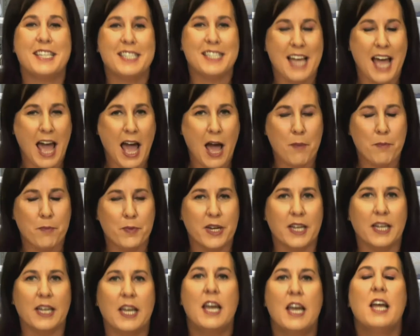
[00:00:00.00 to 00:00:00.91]
is
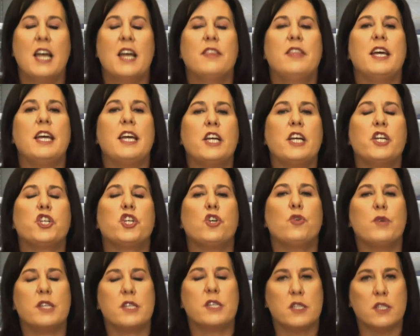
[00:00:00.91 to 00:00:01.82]
happening. The
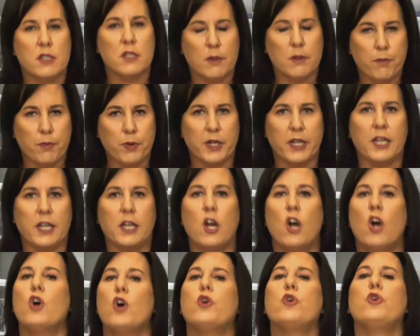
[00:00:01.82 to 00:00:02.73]
issue is simply,
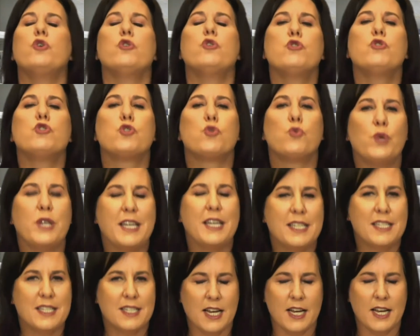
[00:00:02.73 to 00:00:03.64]
whose
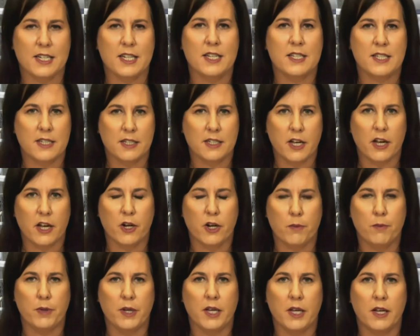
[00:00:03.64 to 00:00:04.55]
reset is it going to
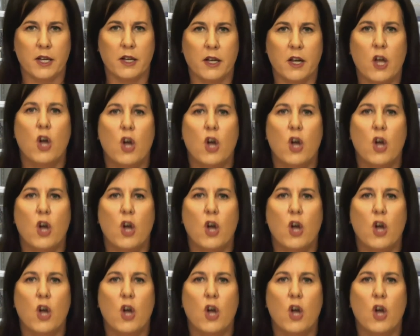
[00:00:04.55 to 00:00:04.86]
be?